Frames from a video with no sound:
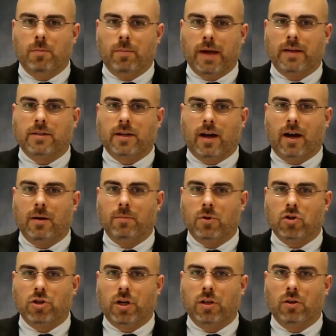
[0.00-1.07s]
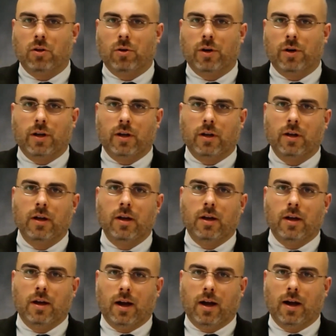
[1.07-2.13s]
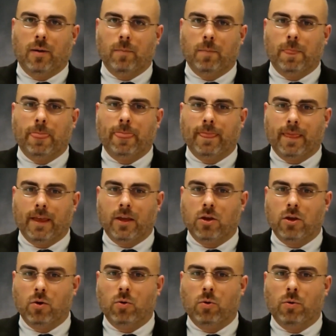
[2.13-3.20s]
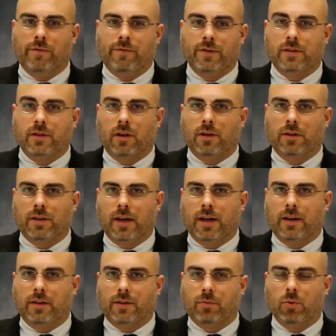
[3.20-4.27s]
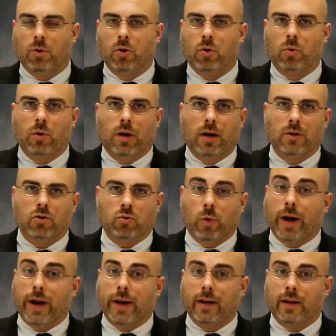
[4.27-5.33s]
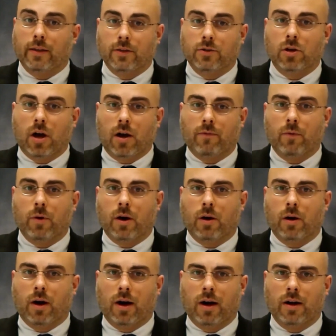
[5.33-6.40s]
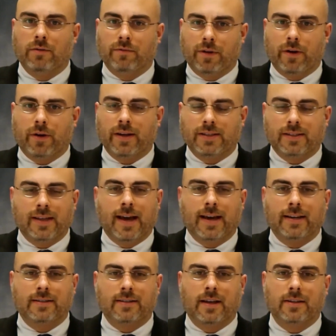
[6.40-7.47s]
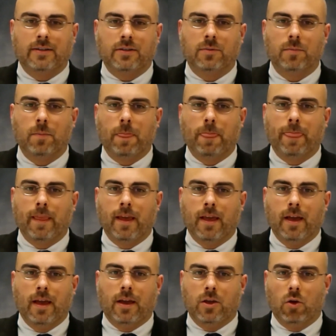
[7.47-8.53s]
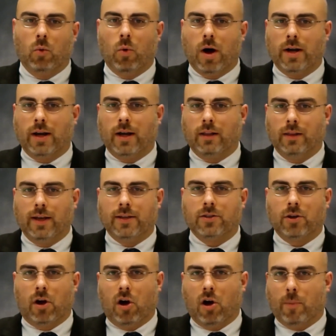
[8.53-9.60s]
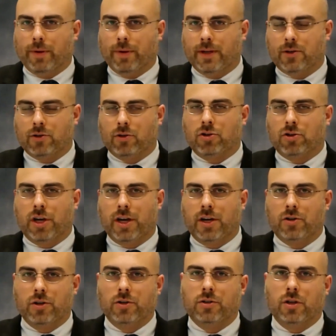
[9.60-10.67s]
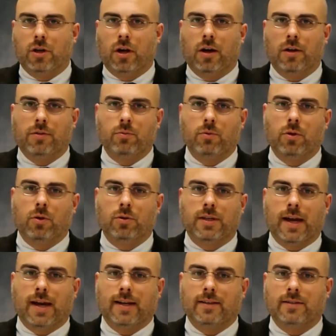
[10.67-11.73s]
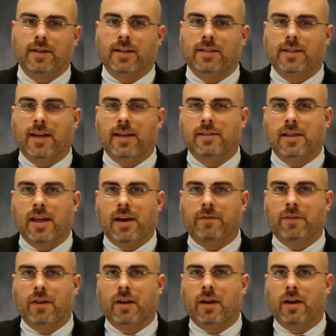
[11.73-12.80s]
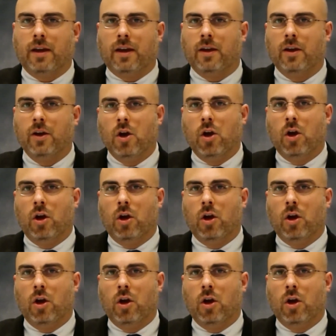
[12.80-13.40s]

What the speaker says: based on machine learning that you facilitate through training the software on various data sets. You'll want to list all potential changes through those data sets, as the FDA